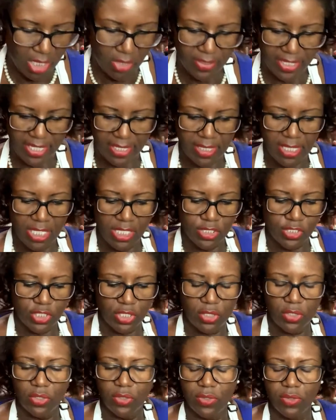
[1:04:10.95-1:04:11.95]
Okay,
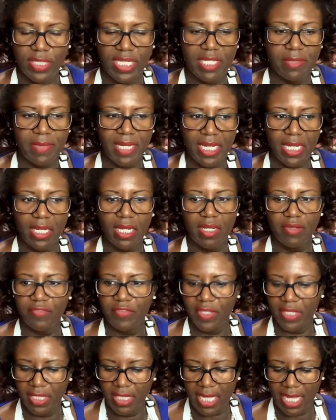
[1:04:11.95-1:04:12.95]
so in my
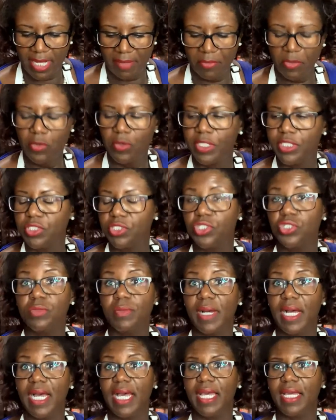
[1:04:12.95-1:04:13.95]
coffee, I'm going to
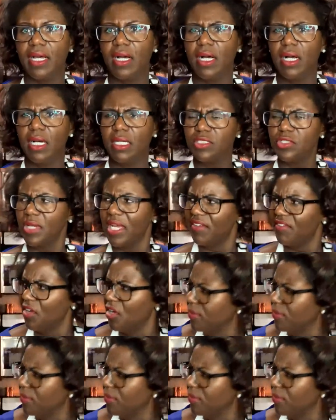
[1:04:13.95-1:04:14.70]
do my. Do I